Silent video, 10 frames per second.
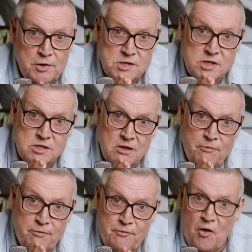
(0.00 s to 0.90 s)
This is the
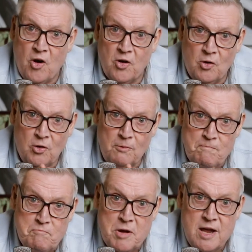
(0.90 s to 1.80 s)
final
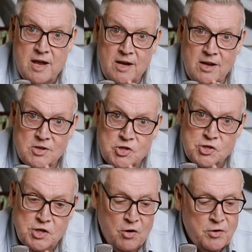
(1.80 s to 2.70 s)
big
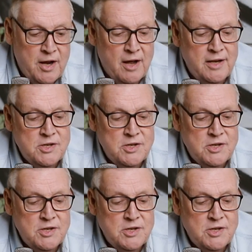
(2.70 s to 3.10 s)
showdown.